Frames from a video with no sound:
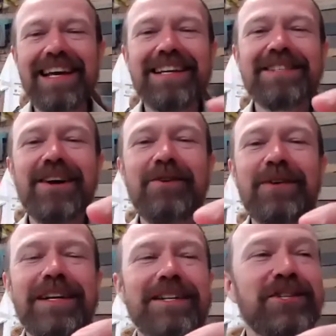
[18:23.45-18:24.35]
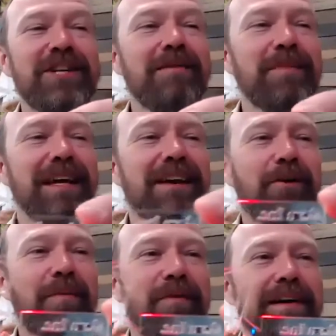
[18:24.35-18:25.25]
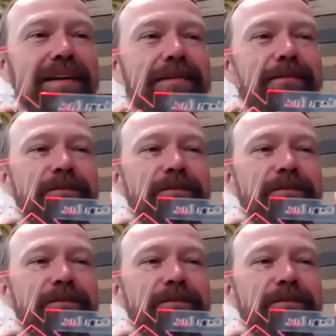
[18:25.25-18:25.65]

So Gym Incorporated.